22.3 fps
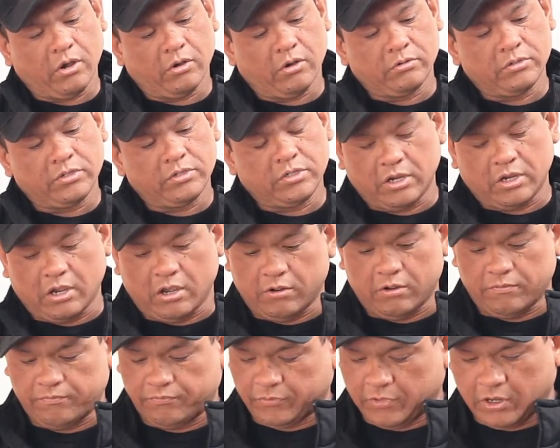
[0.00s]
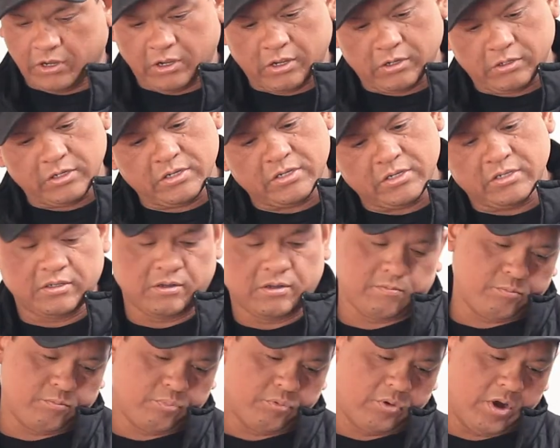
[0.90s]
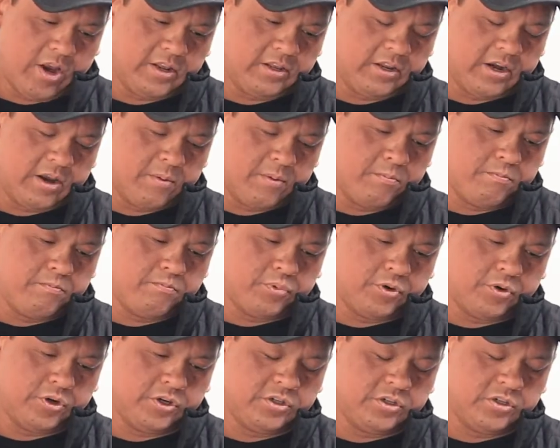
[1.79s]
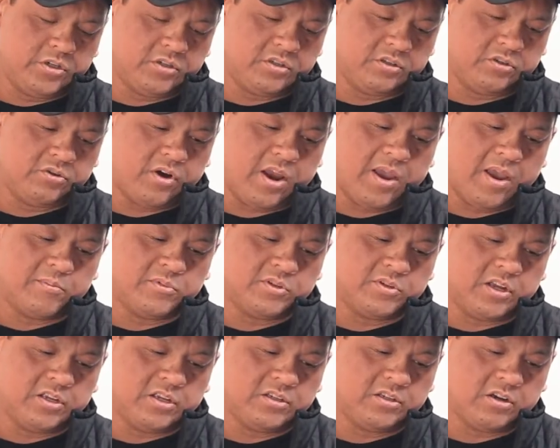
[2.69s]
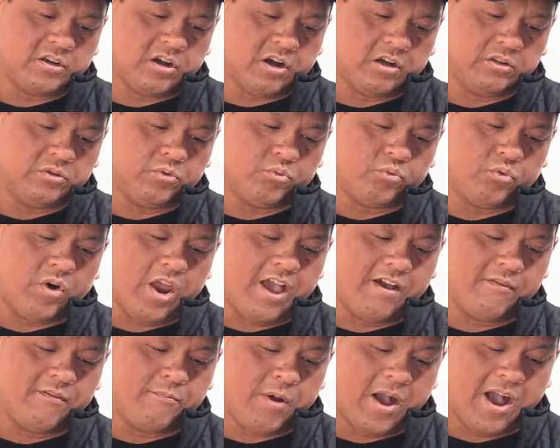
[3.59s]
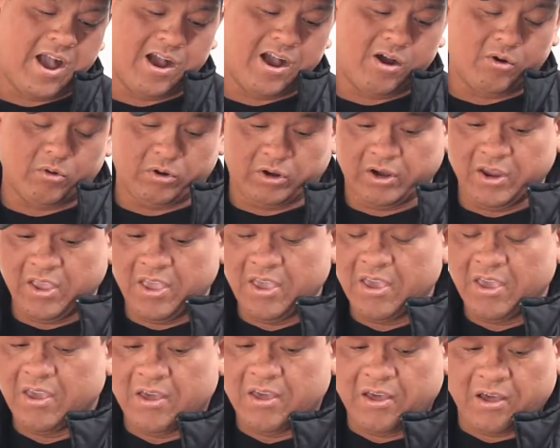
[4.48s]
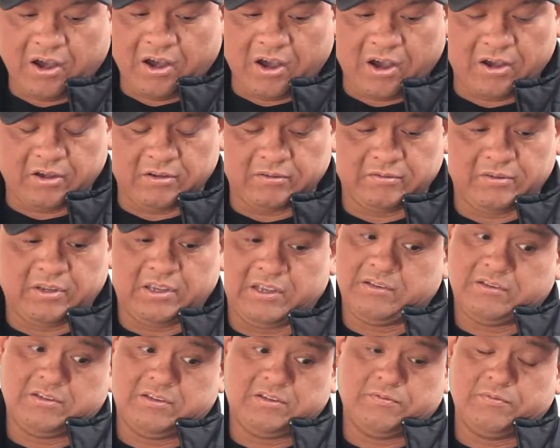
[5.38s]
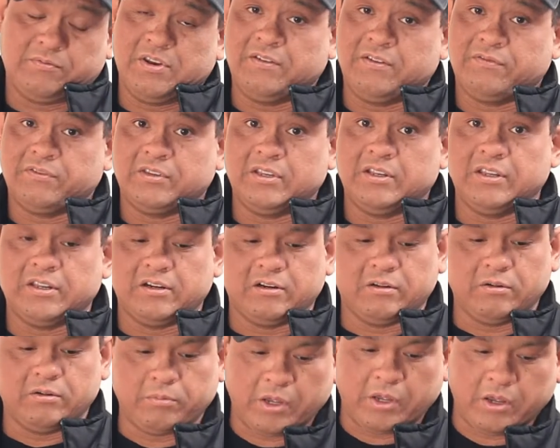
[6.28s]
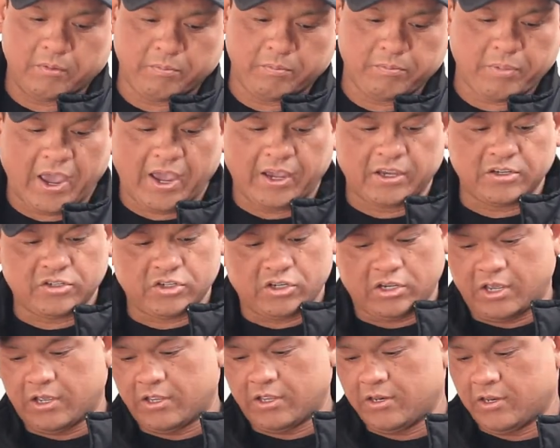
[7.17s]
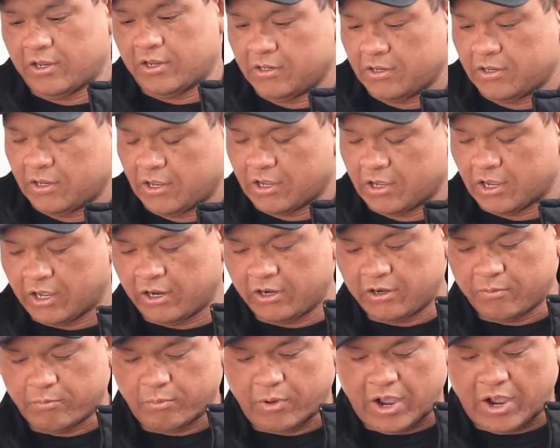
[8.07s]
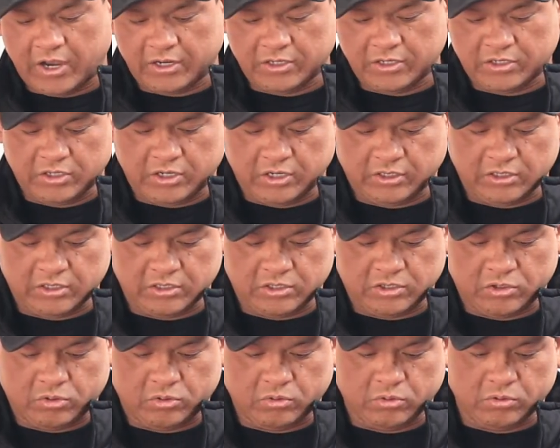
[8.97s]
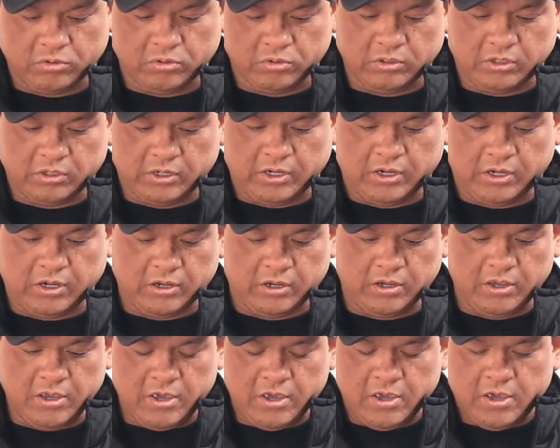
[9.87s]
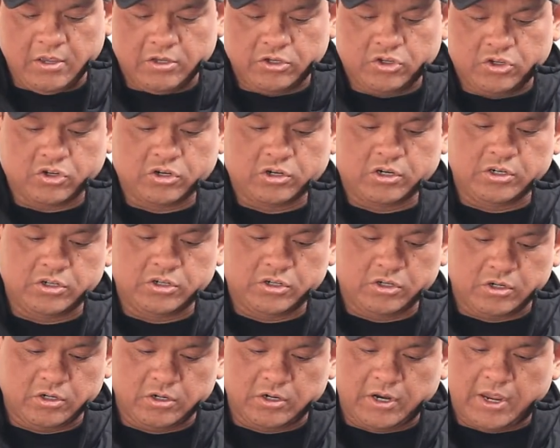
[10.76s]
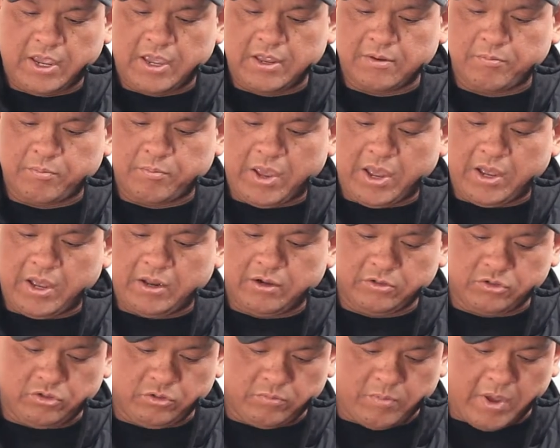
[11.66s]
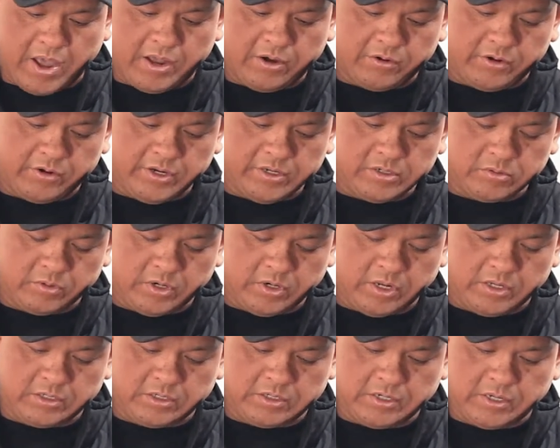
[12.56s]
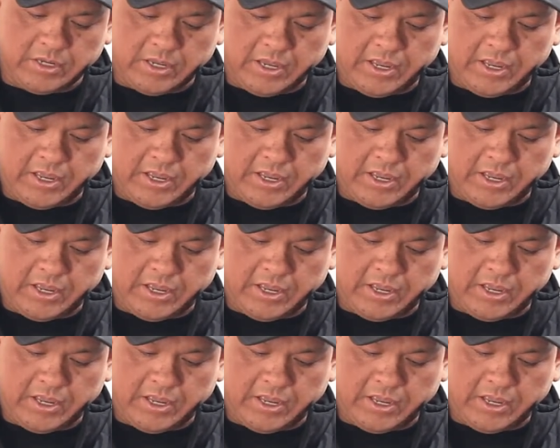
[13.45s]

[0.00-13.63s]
So this is the brand that I purchased through Amazon. It's called Rav Power. It's a nifty little packaging, and then out of the box you get this cool charger and two batteries with it.